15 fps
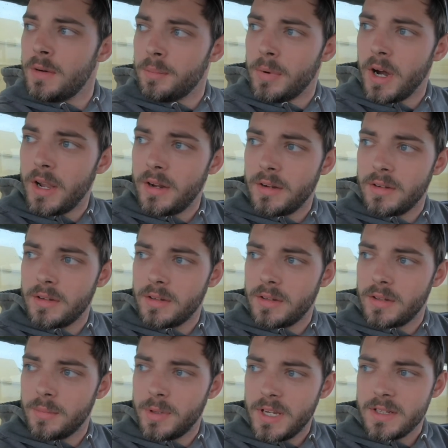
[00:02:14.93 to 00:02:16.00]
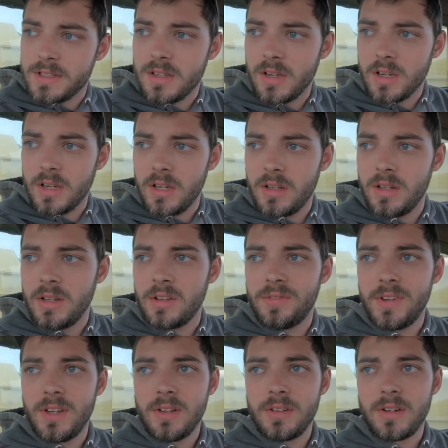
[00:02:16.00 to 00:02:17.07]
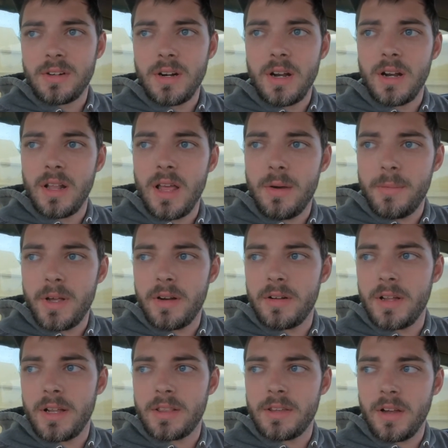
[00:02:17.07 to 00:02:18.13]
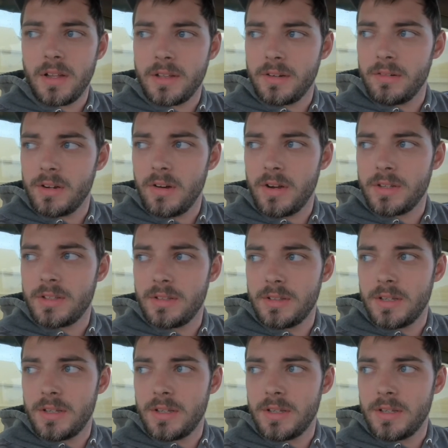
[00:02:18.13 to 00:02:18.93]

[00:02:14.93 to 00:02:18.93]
But beans look good in this field. They're running a lot better than I thought they were going to.